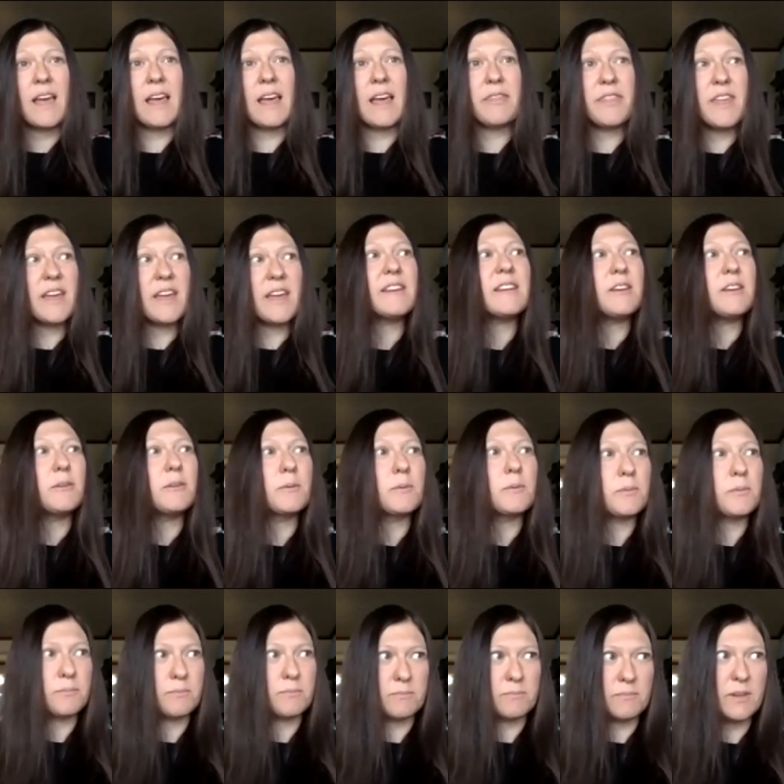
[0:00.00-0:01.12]
and then
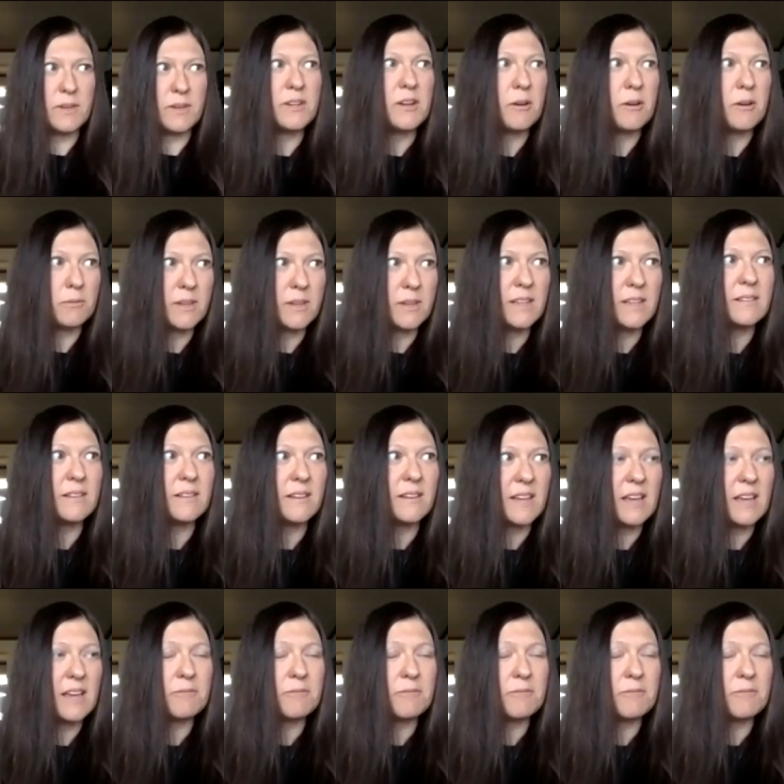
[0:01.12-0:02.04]
you you know can